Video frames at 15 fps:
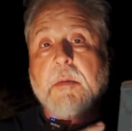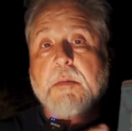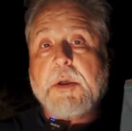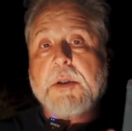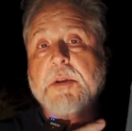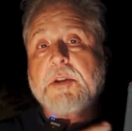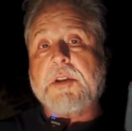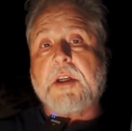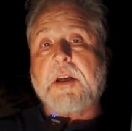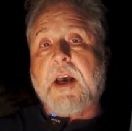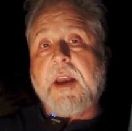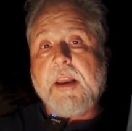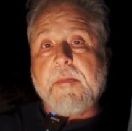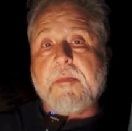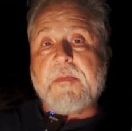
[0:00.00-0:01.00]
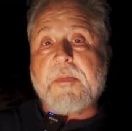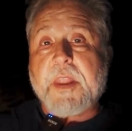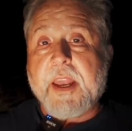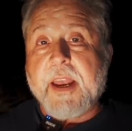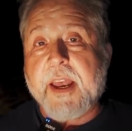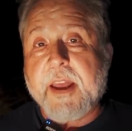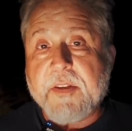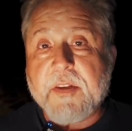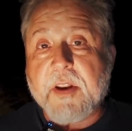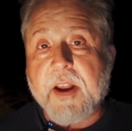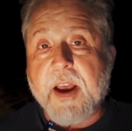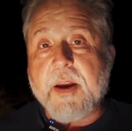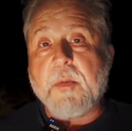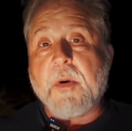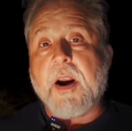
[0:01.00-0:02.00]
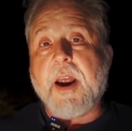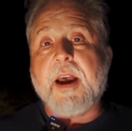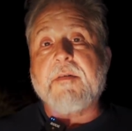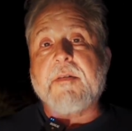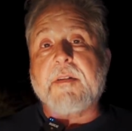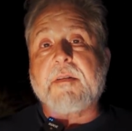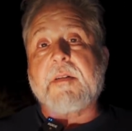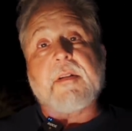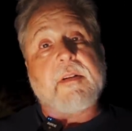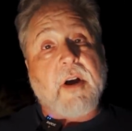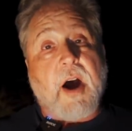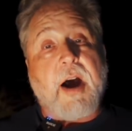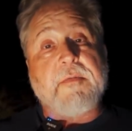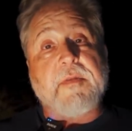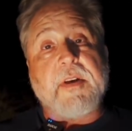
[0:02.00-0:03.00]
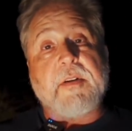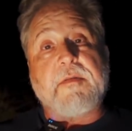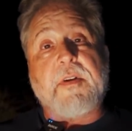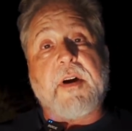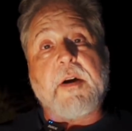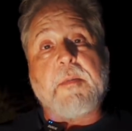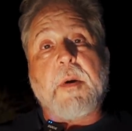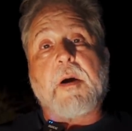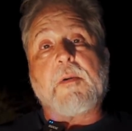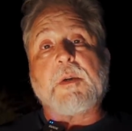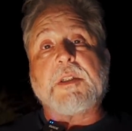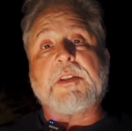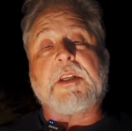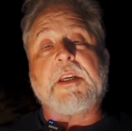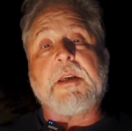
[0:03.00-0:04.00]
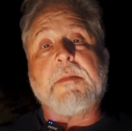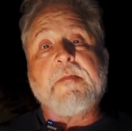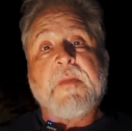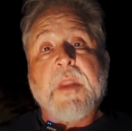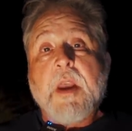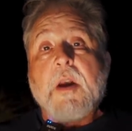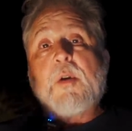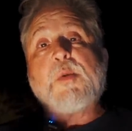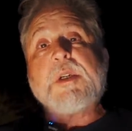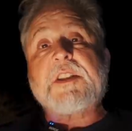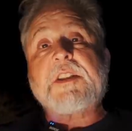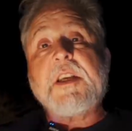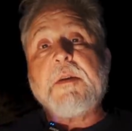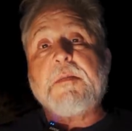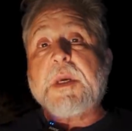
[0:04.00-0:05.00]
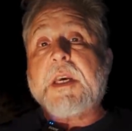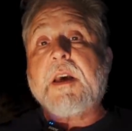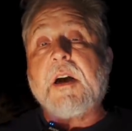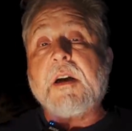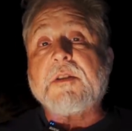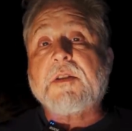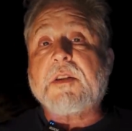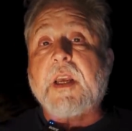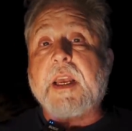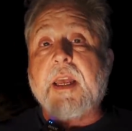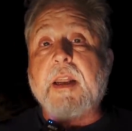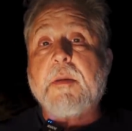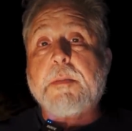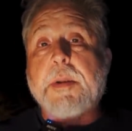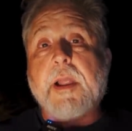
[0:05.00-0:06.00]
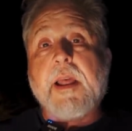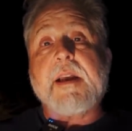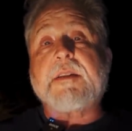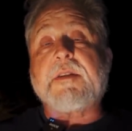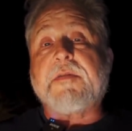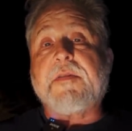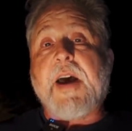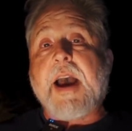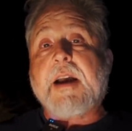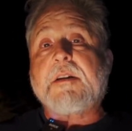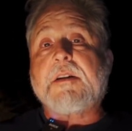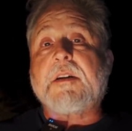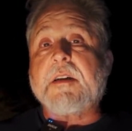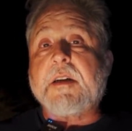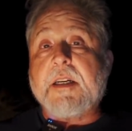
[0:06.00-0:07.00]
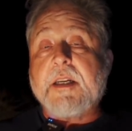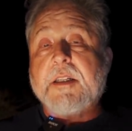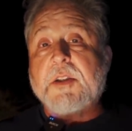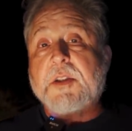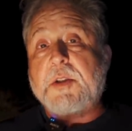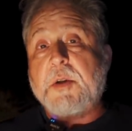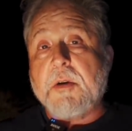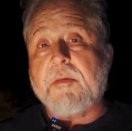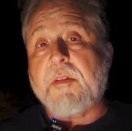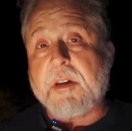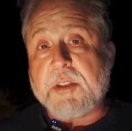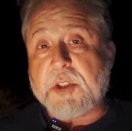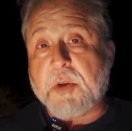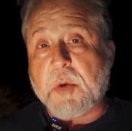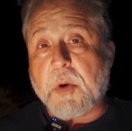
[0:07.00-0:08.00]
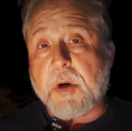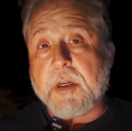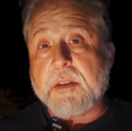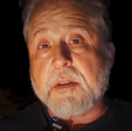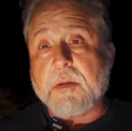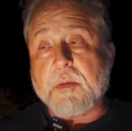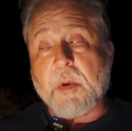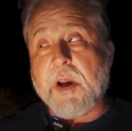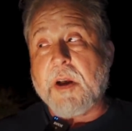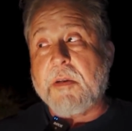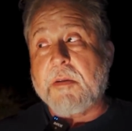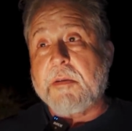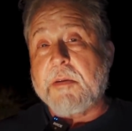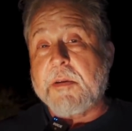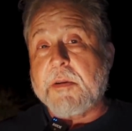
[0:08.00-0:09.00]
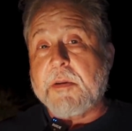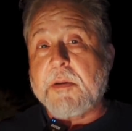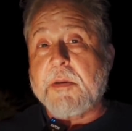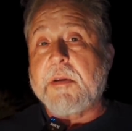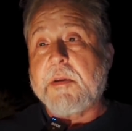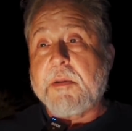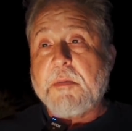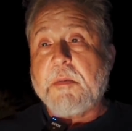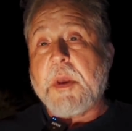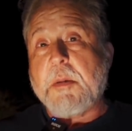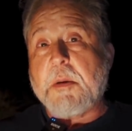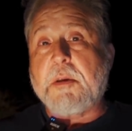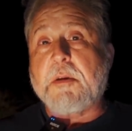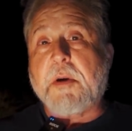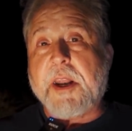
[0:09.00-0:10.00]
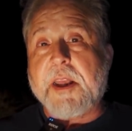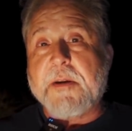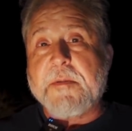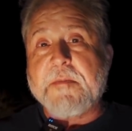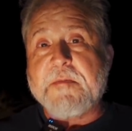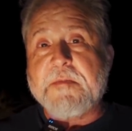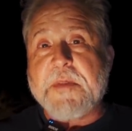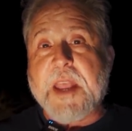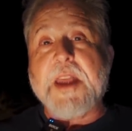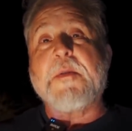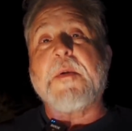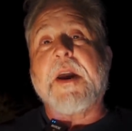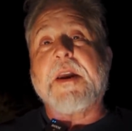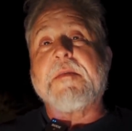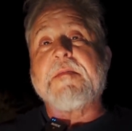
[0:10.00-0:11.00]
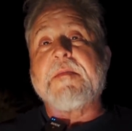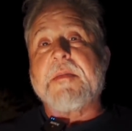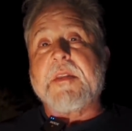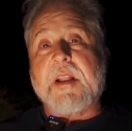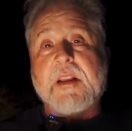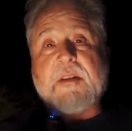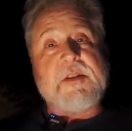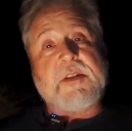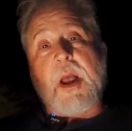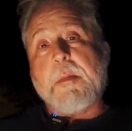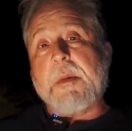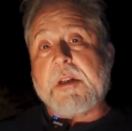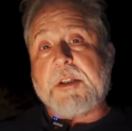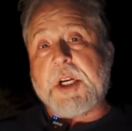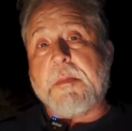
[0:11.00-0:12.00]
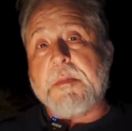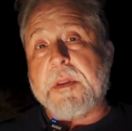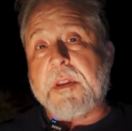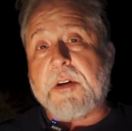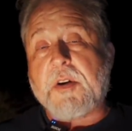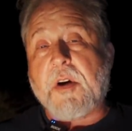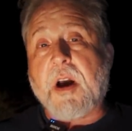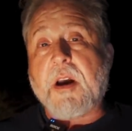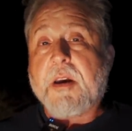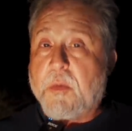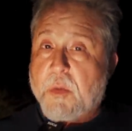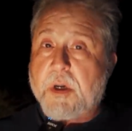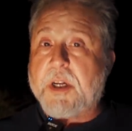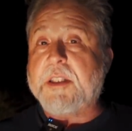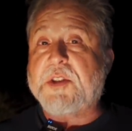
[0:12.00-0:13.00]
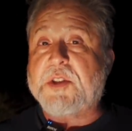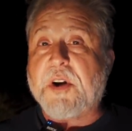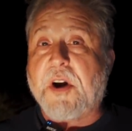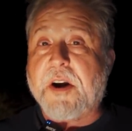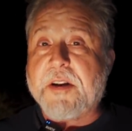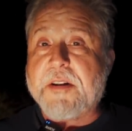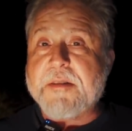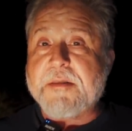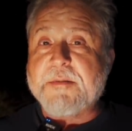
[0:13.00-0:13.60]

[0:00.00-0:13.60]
the booze tonight and tonight we're having coffee and fireball whiskey. Whiskey because it plays a factor in two of our stories. Well, maybe three. Anyway, let's, I'm gonna jump in the truck and we'll get started.